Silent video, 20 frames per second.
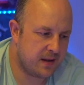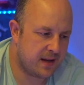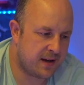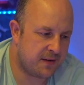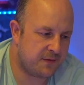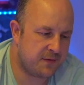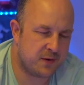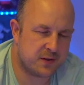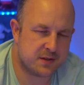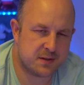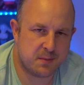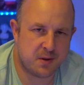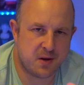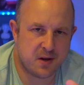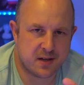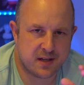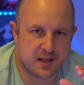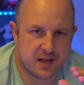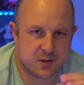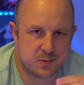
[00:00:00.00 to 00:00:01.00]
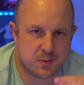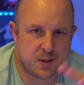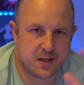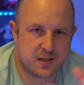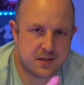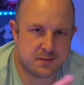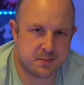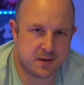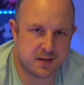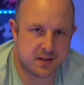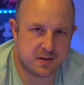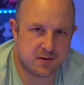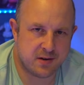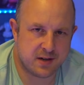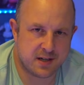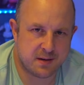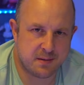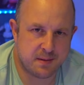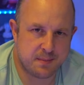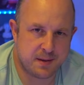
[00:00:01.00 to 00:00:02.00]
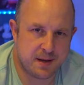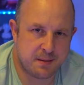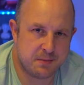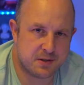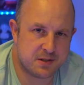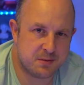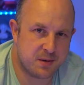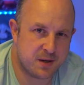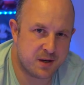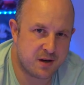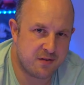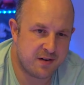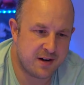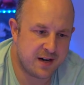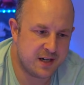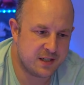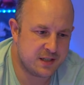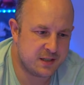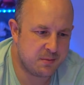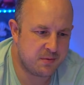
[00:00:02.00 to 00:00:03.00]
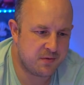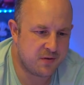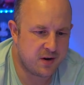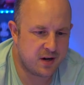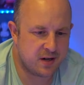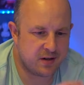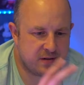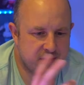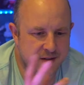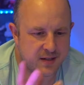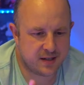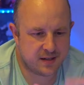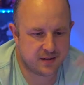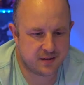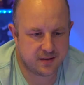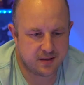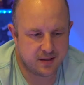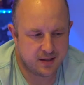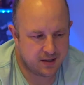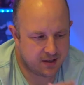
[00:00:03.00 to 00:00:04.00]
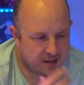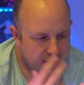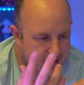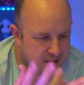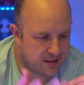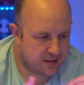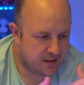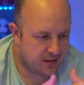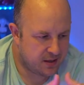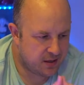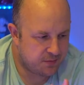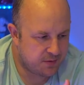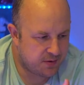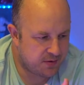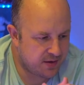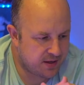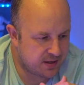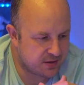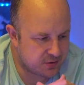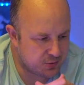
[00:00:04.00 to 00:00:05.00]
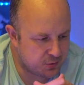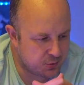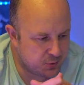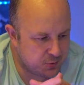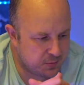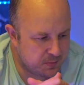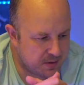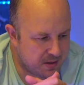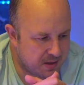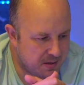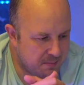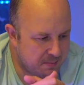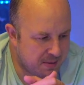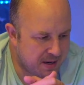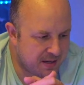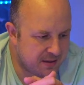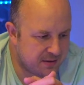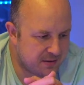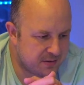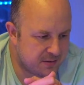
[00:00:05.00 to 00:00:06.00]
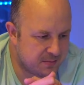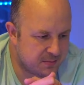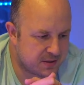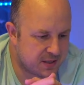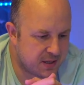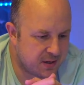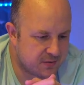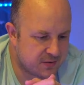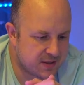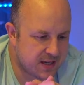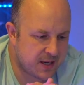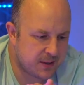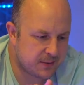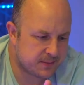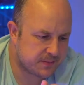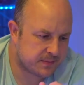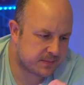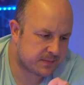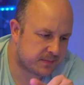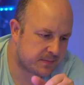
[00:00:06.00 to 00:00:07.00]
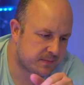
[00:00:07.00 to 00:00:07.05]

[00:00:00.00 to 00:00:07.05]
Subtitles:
Outfox the Market as well as my direct debit payment to my current energy provider, and then hopefully things will balance themselves out.